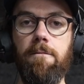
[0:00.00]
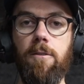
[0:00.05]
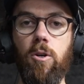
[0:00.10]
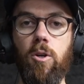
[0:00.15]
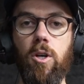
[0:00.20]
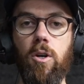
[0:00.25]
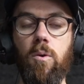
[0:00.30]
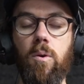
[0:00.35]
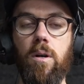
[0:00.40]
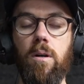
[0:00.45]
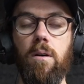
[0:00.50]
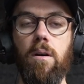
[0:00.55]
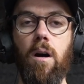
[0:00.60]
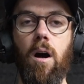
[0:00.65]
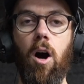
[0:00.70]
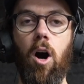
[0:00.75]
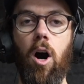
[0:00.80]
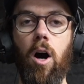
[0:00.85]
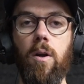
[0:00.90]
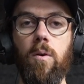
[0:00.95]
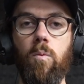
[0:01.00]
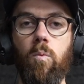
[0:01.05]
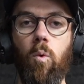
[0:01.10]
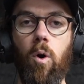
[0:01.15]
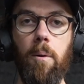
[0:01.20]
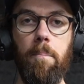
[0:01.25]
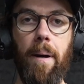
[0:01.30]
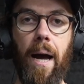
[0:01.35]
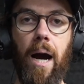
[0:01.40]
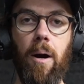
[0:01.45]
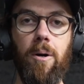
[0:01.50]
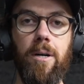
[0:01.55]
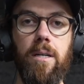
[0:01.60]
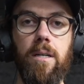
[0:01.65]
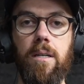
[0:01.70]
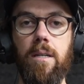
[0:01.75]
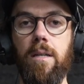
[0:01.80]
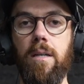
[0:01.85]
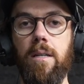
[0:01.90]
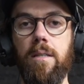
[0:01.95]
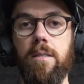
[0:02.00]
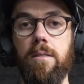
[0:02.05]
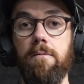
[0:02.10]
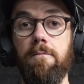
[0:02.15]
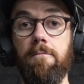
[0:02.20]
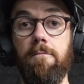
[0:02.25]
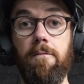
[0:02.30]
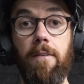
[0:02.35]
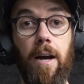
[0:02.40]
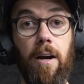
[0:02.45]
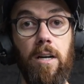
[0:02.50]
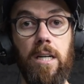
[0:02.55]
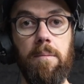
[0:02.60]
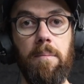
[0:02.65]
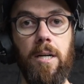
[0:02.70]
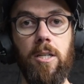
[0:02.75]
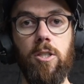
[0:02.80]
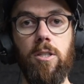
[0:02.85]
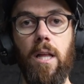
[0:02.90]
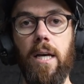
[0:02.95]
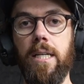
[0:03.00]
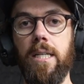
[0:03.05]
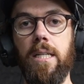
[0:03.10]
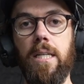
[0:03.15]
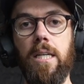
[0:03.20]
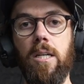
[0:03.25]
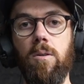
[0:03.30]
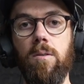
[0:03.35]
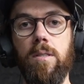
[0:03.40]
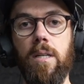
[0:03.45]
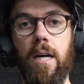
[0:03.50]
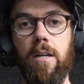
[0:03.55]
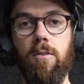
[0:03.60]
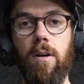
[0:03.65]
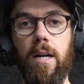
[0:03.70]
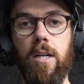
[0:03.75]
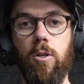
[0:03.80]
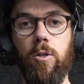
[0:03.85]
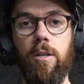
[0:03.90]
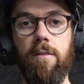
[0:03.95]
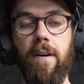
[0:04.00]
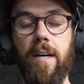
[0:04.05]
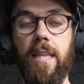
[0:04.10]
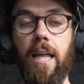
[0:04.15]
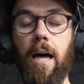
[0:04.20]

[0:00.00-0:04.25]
Voodoo on 1 power. It's very much like an EOTech reticle. You've got